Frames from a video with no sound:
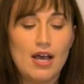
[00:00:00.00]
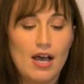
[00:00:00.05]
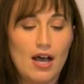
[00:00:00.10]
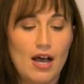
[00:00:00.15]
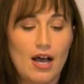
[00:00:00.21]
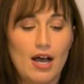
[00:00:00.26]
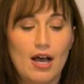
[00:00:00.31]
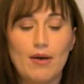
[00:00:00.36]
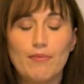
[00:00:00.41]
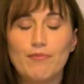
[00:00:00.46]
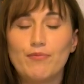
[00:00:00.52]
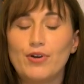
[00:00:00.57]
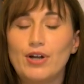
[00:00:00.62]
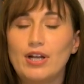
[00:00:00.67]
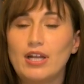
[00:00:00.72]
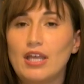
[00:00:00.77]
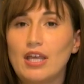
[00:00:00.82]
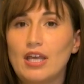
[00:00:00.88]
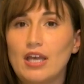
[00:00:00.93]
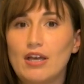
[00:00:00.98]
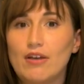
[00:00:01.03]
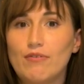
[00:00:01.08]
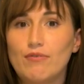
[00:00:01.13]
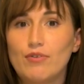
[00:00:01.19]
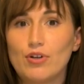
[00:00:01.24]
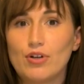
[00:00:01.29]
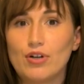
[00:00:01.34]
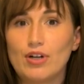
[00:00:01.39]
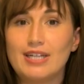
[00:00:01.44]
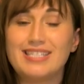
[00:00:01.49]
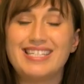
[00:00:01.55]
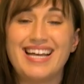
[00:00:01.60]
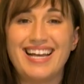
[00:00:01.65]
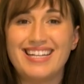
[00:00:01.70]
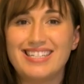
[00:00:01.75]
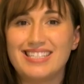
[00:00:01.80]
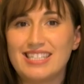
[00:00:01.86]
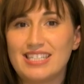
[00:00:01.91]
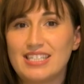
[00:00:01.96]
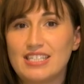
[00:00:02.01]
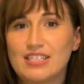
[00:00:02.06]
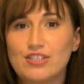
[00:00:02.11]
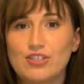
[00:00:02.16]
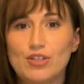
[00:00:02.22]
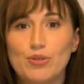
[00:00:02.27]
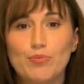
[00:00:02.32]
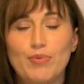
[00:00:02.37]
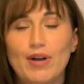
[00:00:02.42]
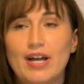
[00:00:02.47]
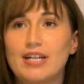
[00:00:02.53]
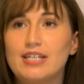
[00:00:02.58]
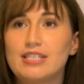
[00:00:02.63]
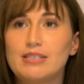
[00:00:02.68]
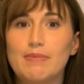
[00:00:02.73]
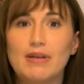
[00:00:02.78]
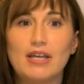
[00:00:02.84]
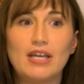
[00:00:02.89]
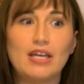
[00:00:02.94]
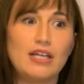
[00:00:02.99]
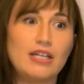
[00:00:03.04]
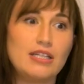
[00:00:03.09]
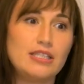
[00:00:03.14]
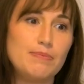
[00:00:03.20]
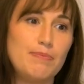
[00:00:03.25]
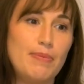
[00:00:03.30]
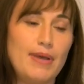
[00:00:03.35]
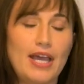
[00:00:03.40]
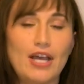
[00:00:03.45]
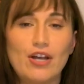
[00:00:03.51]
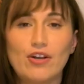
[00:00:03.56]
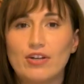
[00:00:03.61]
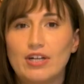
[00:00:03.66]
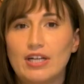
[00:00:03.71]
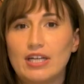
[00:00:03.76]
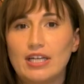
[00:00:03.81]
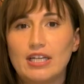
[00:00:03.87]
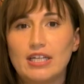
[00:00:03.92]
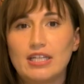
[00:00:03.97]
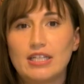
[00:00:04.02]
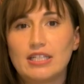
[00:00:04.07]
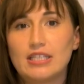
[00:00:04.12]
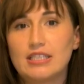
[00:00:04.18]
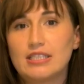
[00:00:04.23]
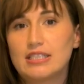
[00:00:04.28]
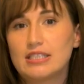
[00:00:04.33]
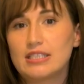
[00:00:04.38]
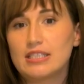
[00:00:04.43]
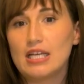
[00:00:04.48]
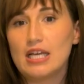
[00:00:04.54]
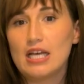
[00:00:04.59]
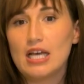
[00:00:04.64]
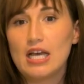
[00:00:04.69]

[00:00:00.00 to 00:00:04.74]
For any of your attendants, so bridesmaids, parents,